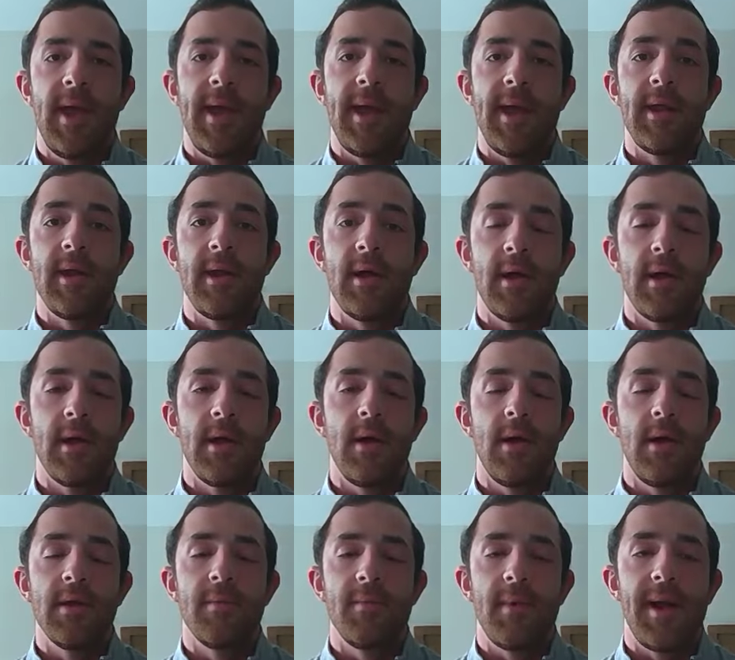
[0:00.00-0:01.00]
and
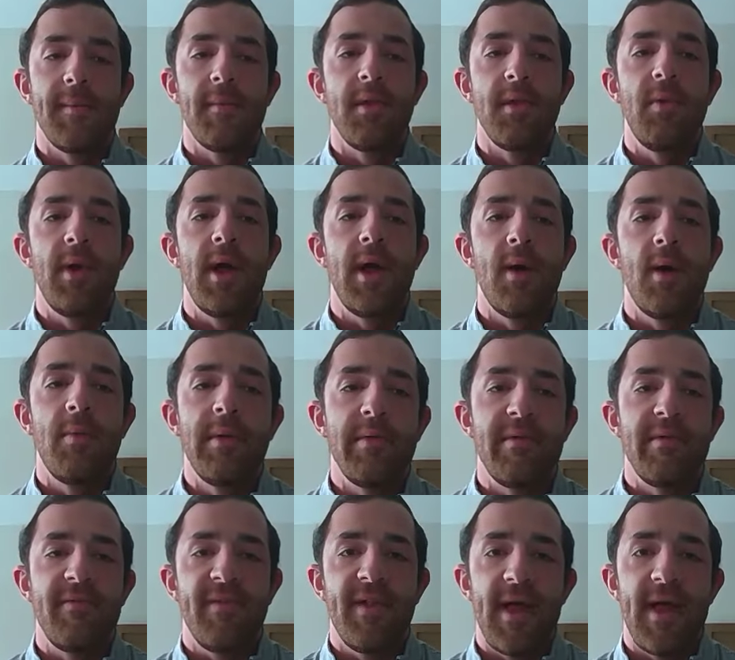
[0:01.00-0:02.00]
on the bottom of the well when it
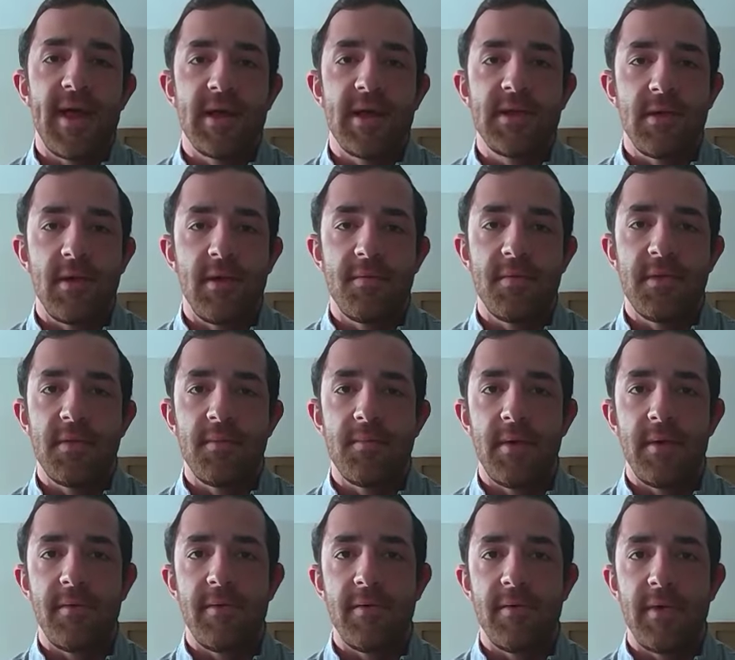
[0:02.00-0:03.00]
reflects off the
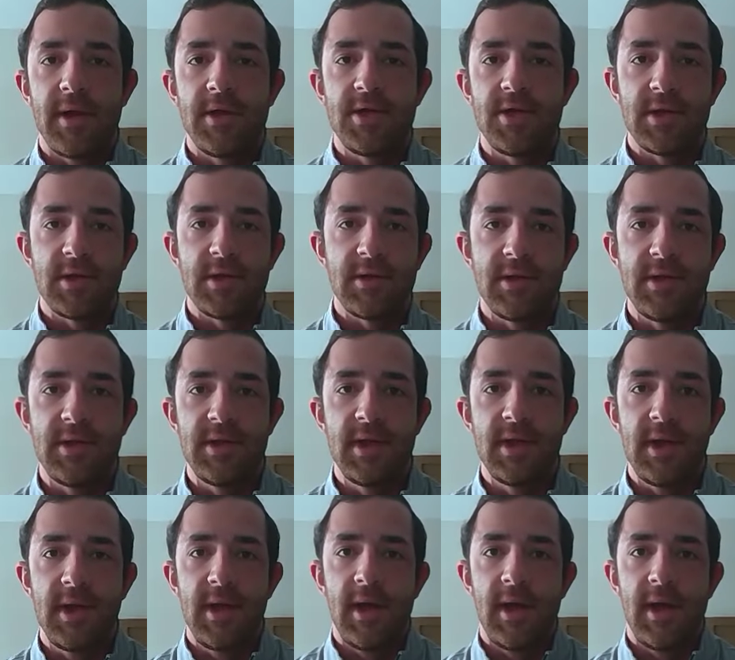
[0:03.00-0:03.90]
perforations.